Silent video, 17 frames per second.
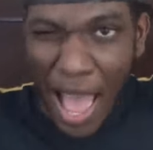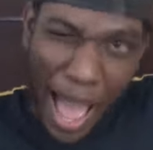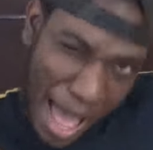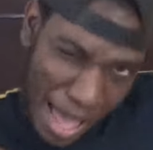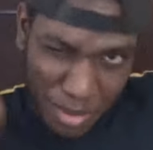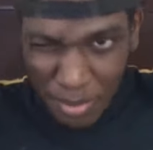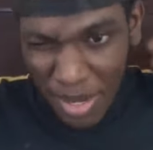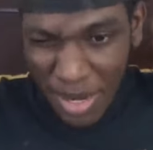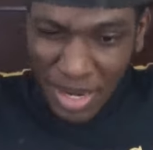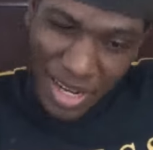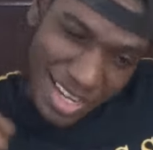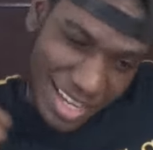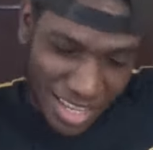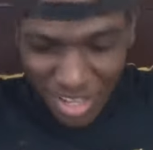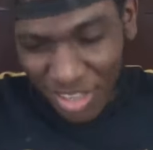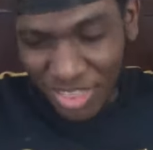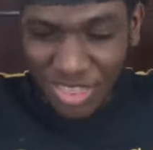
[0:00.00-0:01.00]
I'm a
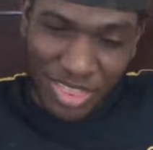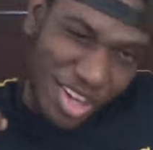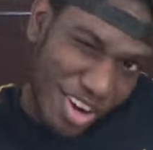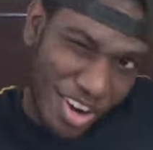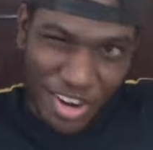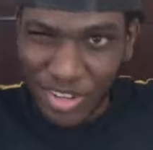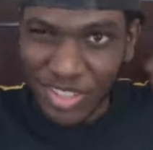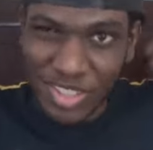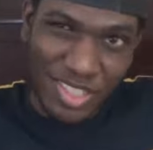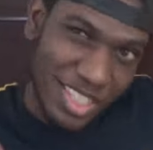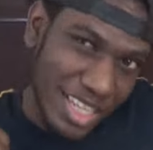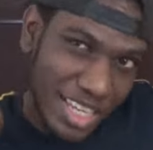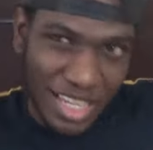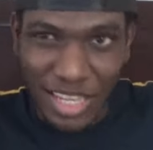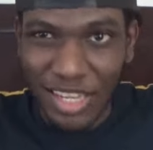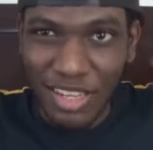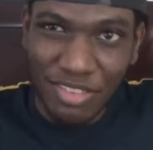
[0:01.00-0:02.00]
little
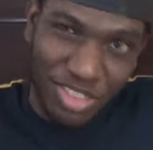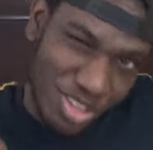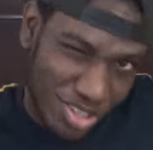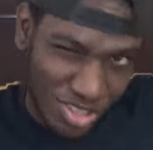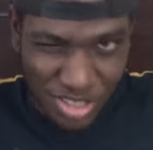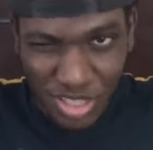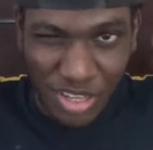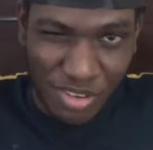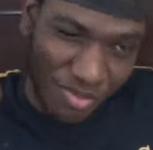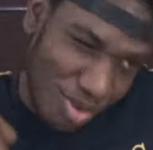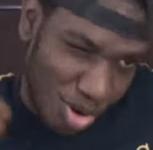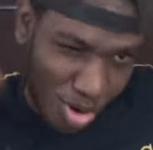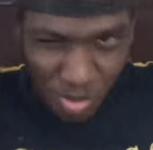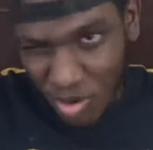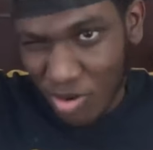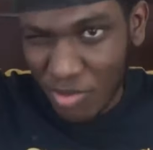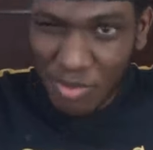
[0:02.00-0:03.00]
thirsty, thirsty for
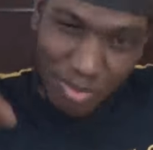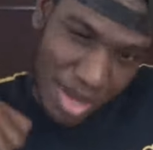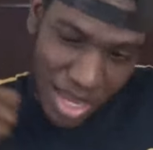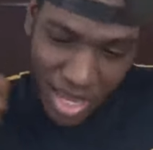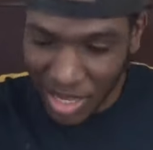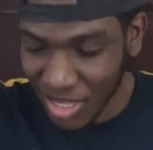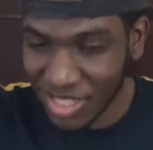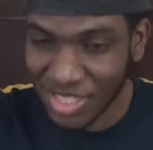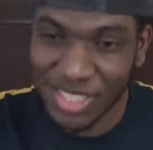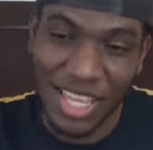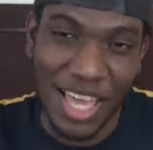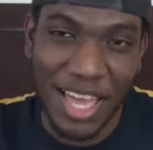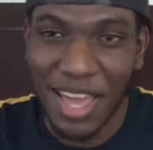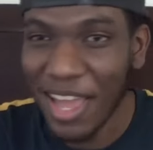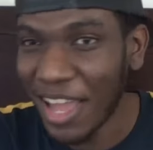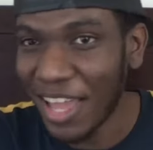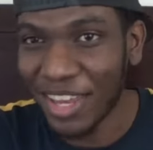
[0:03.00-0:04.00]
romance,
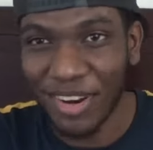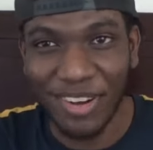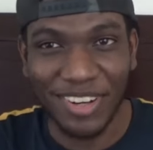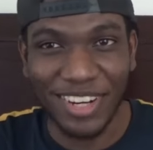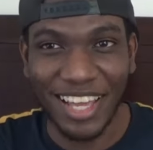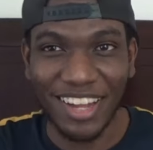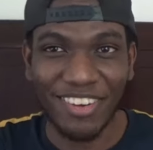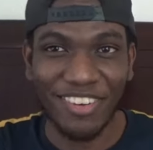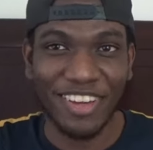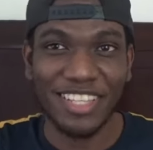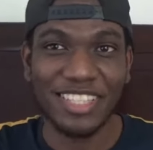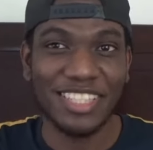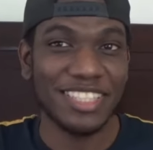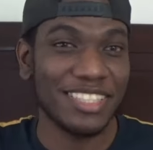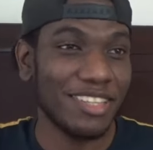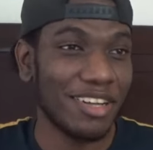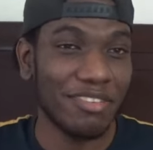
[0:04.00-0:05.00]
and all that crazy
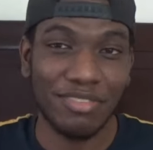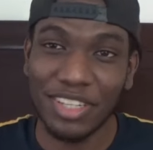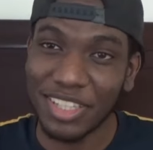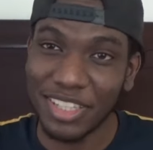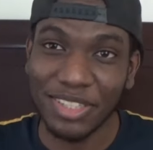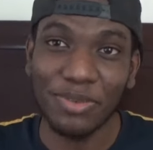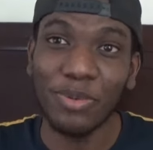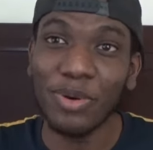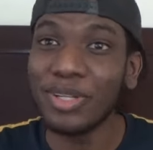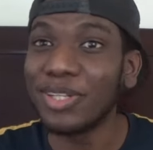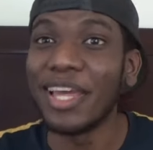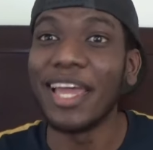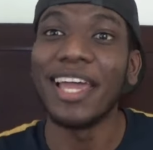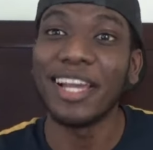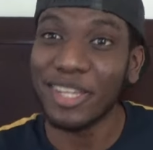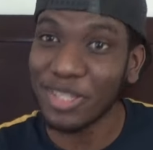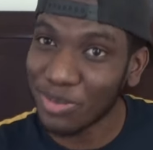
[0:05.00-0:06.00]
stuff, nigga. What the
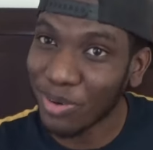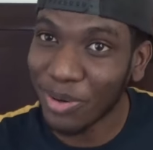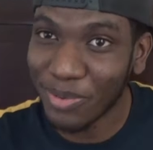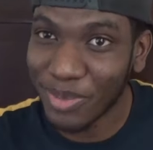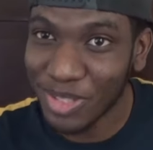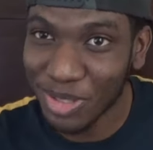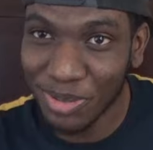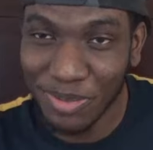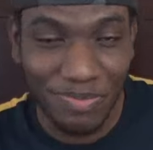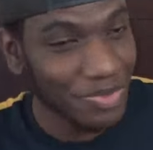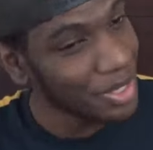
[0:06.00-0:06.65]
heck is wrong with you?